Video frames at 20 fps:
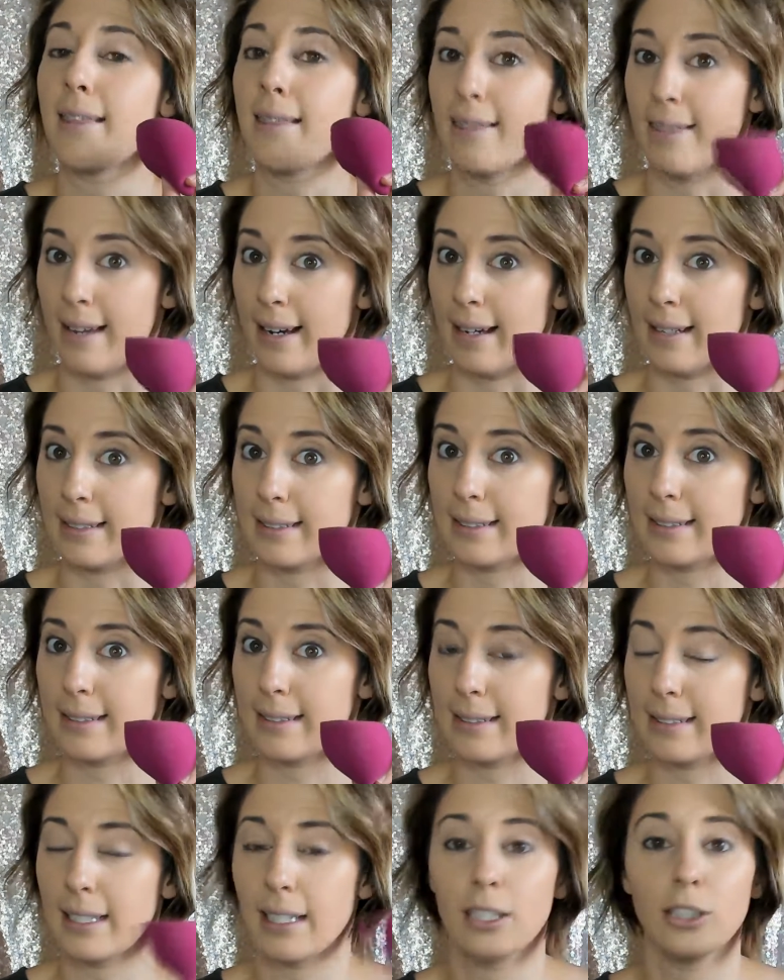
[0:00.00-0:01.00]

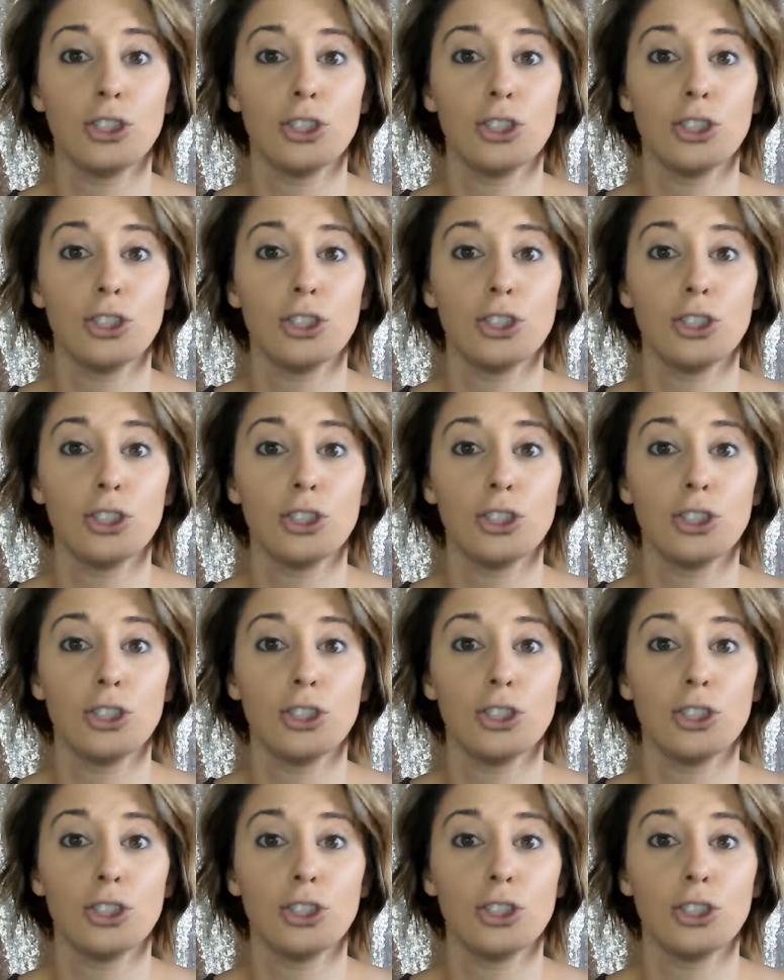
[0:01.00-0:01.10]
this